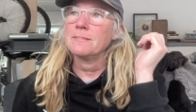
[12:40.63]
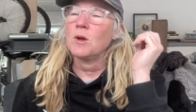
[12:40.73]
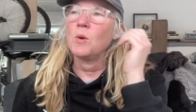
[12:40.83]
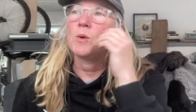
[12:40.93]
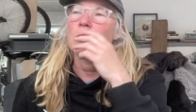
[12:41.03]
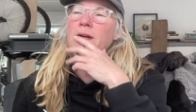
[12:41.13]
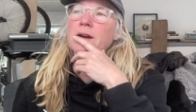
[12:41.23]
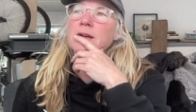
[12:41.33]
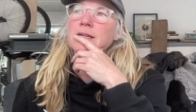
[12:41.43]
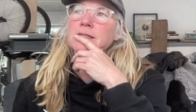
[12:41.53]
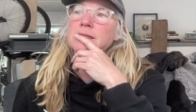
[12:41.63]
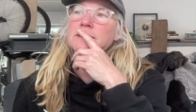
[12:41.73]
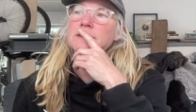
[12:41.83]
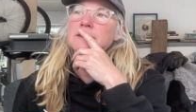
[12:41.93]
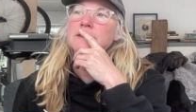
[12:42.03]
Oh no, that already
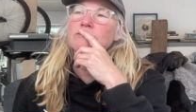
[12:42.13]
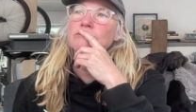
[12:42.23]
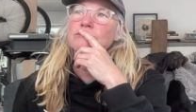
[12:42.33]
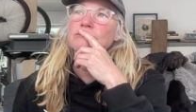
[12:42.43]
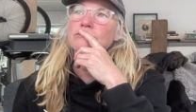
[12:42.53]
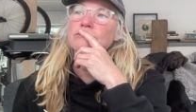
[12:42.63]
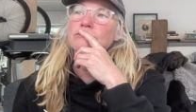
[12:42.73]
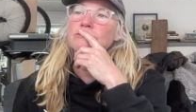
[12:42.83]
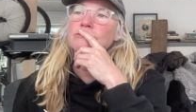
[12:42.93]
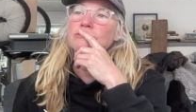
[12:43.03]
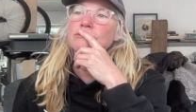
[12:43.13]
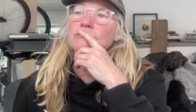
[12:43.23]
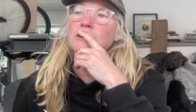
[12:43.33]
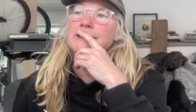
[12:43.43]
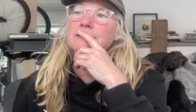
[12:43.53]
exists,
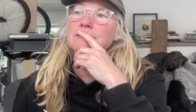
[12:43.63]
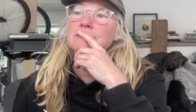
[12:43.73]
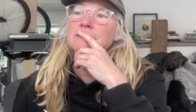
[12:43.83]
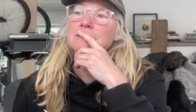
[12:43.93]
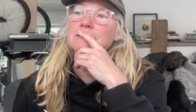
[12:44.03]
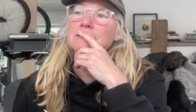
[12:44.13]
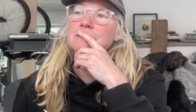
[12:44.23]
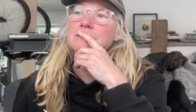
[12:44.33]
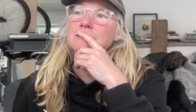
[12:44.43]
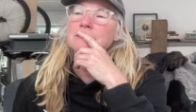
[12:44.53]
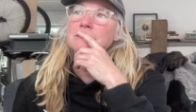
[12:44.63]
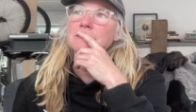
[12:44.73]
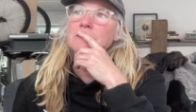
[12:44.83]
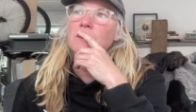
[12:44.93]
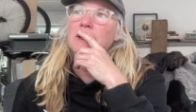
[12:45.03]
right?
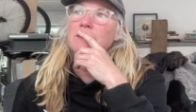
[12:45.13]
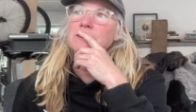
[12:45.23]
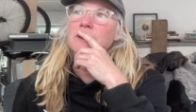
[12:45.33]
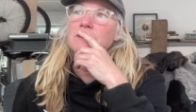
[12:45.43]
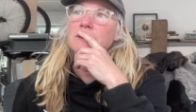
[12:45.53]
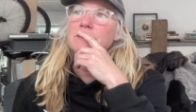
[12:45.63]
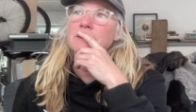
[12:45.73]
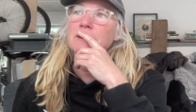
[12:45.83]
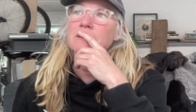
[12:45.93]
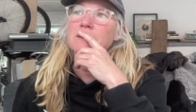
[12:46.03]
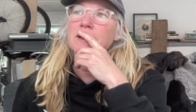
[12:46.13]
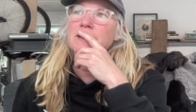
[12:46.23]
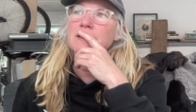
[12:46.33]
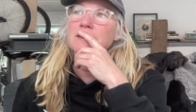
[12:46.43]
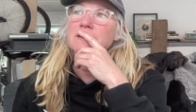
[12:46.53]
Oh yeah, so I know what I'm doing. Oh no, I
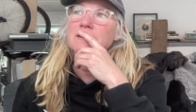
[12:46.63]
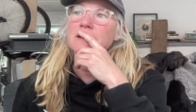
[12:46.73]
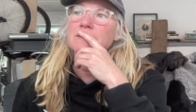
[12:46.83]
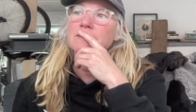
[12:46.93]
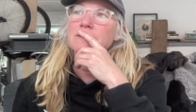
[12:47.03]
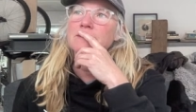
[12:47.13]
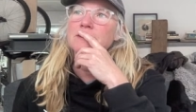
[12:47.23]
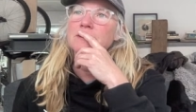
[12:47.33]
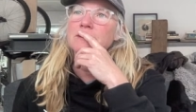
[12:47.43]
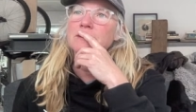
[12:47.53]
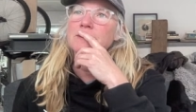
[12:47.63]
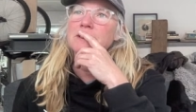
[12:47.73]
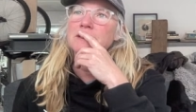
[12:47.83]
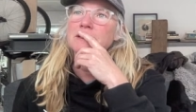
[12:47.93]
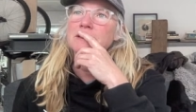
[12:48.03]
didn't need to do that. So let me
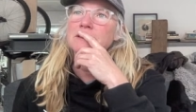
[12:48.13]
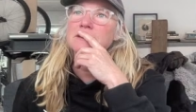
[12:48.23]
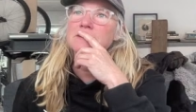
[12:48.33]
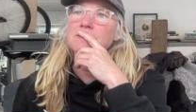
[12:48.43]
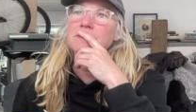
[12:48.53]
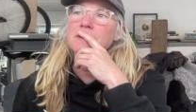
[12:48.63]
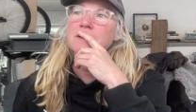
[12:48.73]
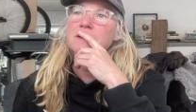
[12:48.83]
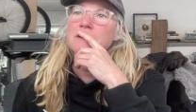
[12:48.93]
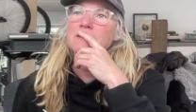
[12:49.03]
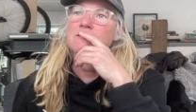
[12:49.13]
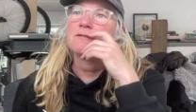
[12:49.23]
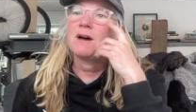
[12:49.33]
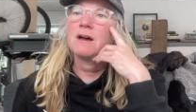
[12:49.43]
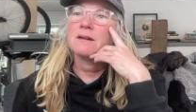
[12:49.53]
delete this.
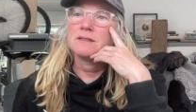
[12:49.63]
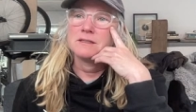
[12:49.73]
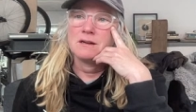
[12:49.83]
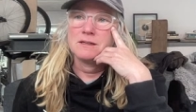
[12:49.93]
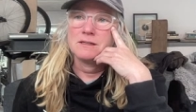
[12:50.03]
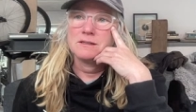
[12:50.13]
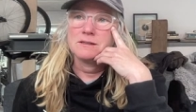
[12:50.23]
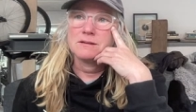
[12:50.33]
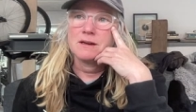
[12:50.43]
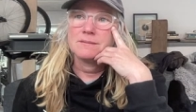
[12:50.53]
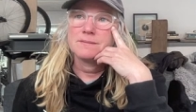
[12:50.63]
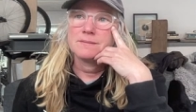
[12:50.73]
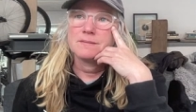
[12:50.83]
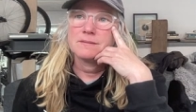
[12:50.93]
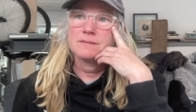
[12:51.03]
File, did not need to do that.
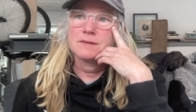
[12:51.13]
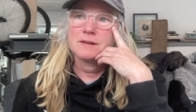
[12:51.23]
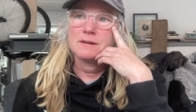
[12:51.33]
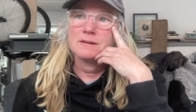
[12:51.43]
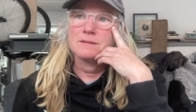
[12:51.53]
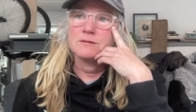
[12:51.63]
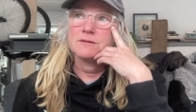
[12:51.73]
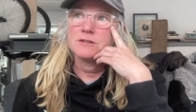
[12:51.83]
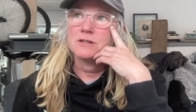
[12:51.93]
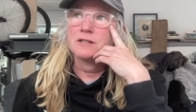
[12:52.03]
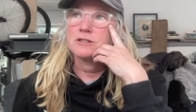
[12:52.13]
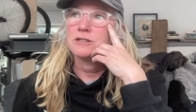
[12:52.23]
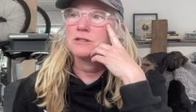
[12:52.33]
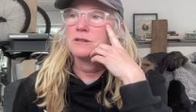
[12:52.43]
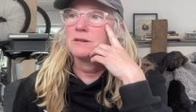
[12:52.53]
Move to
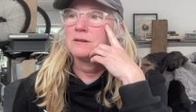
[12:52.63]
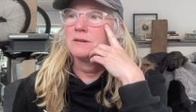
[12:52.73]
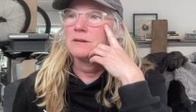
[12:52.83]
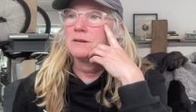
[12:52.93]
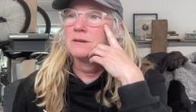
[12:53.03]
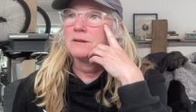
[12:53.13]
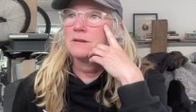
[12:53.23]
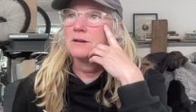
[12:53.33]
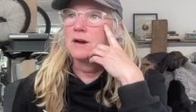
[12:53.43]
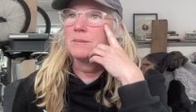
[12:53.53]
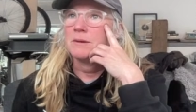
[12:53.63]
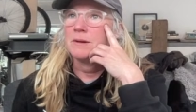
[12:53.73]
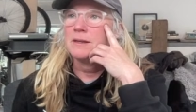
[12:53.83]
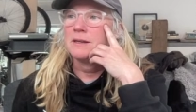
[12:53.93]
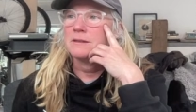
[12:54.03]
trash. The copy,
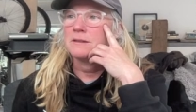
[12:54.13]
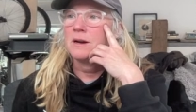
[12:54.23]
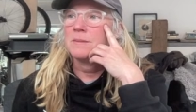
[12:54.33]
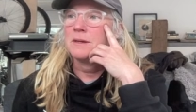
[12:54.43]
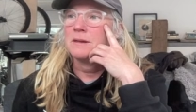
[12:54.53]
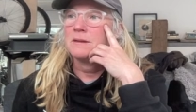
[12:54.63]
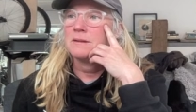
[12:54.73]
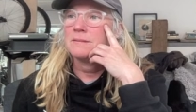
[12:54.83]
right? Yes, copy.